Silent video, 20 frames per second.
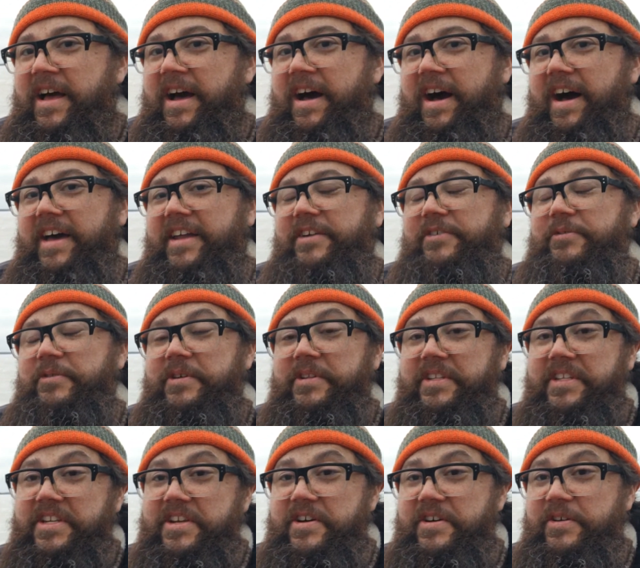I don't
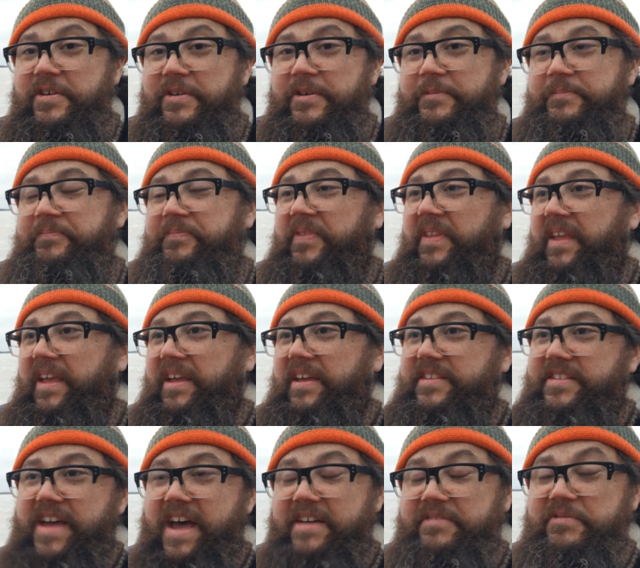really know
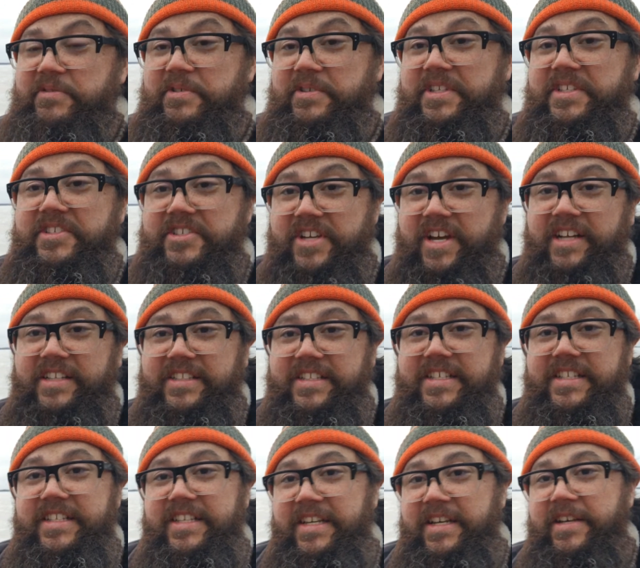because I haven't really checked
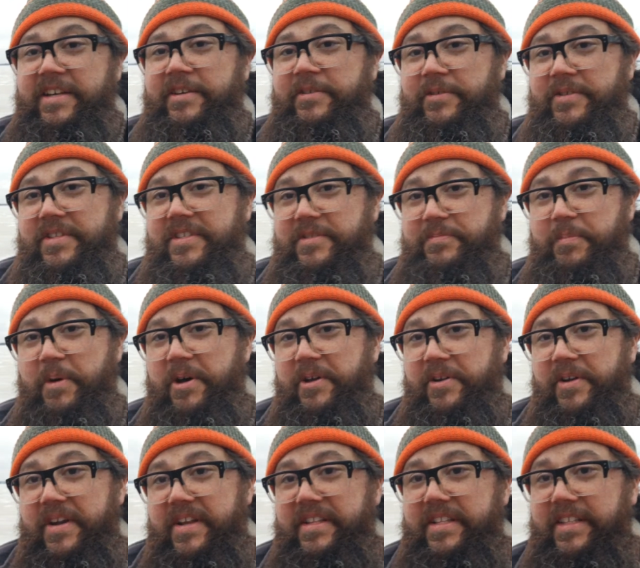it with a spud
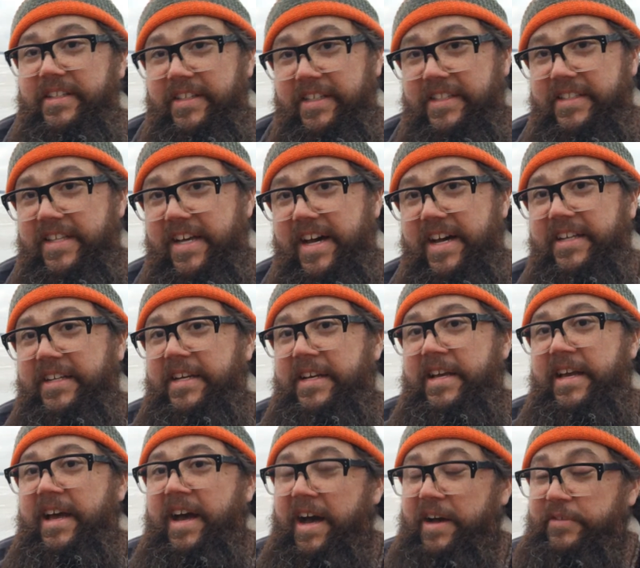or anything like that.
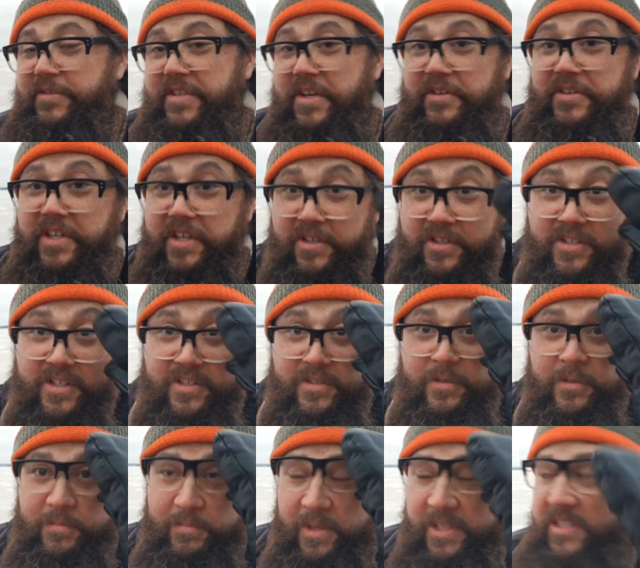I was out here
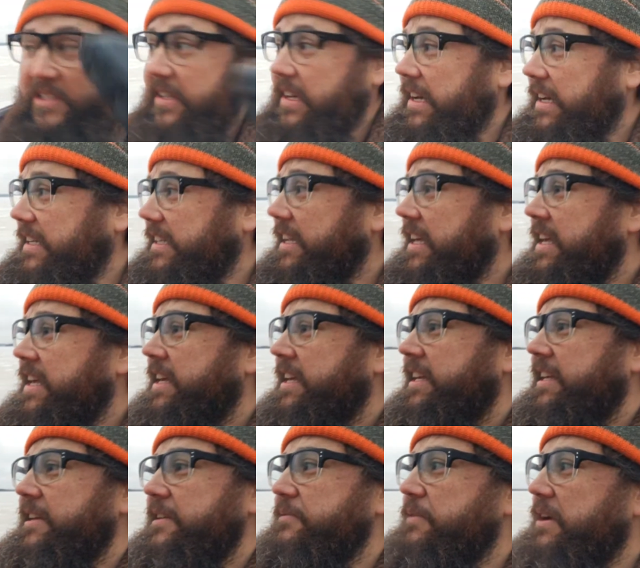just with my son.
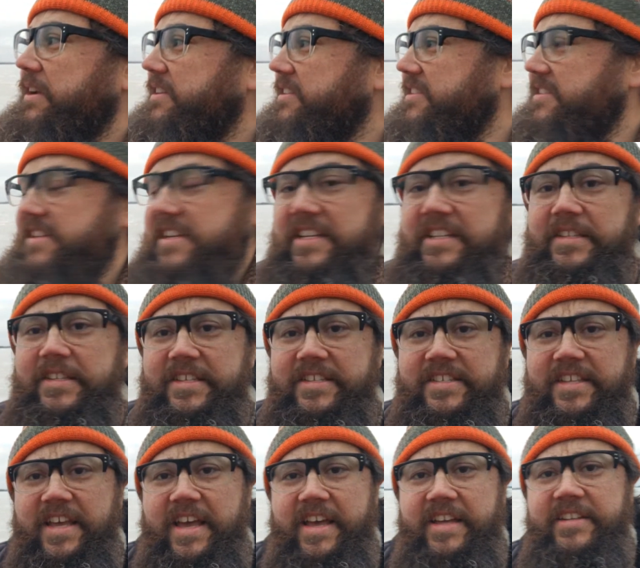He wanted to dig in the
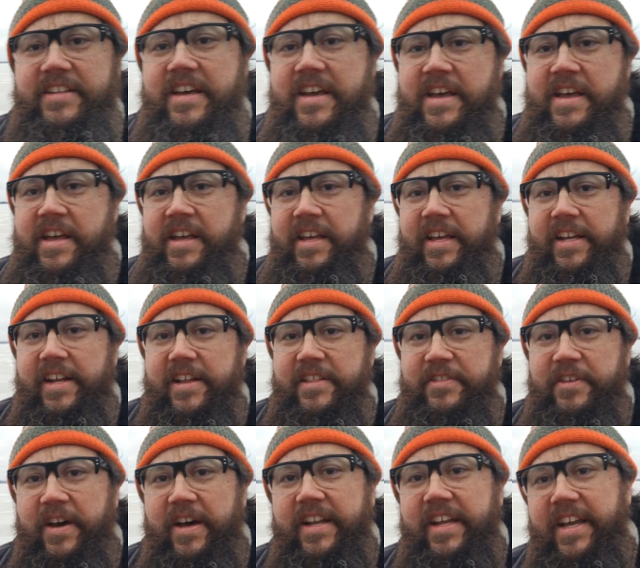sand, and I
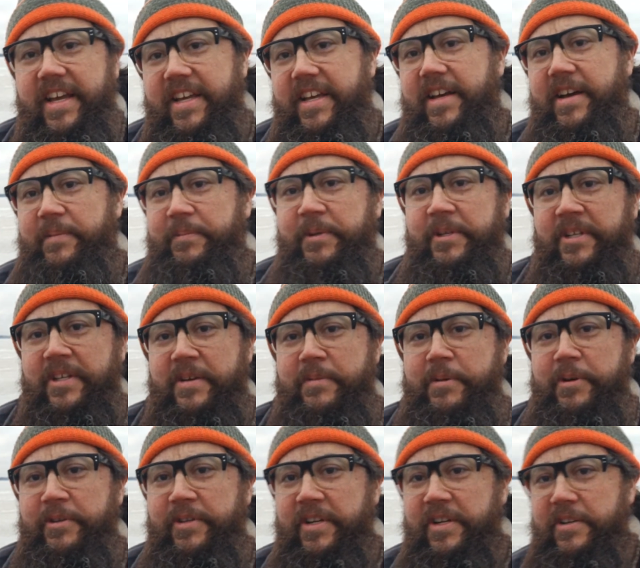thought, hey, I'm gonna come
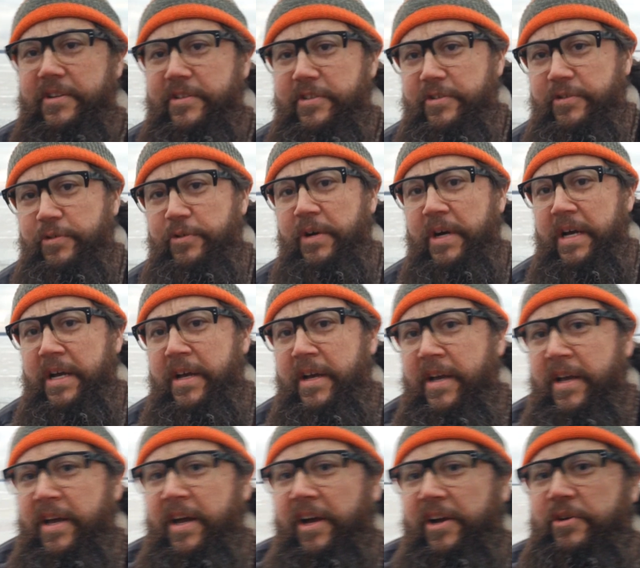out here and do
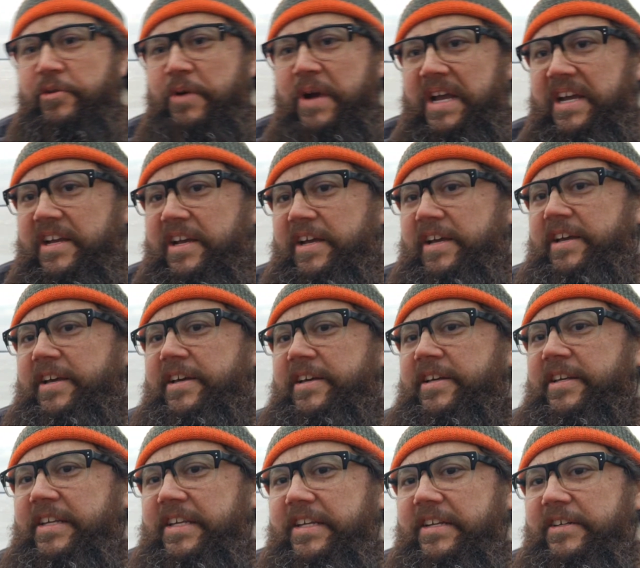a quick,
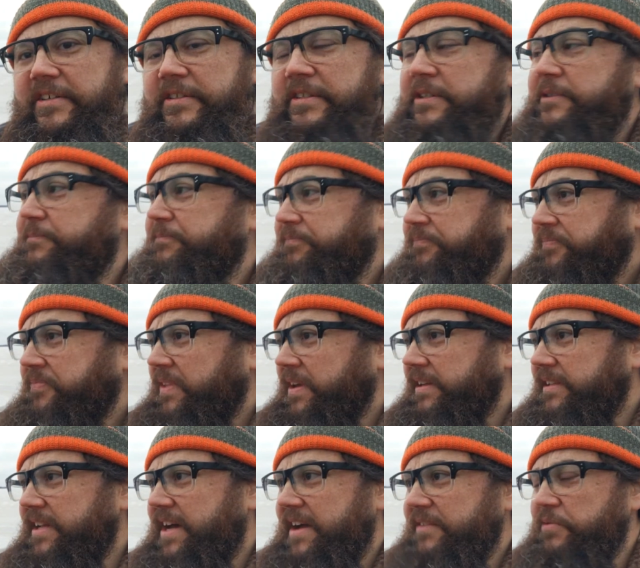you know,
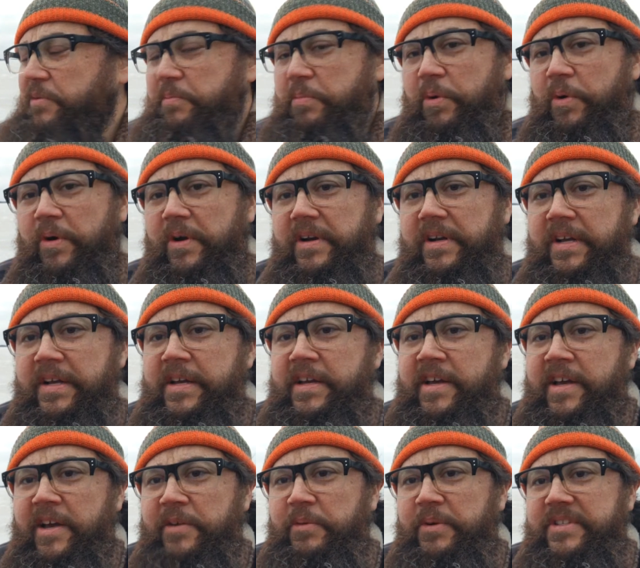live report
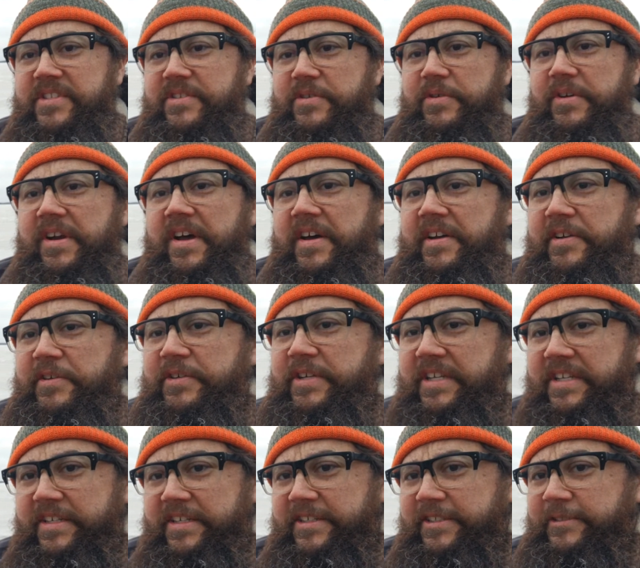on what's going on out
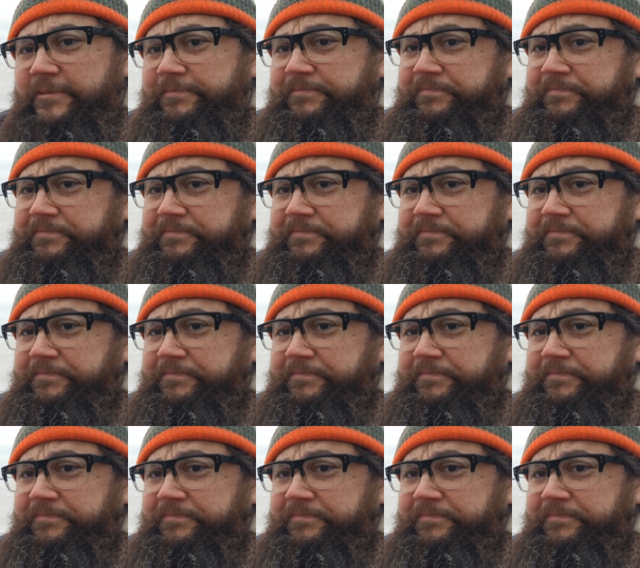here.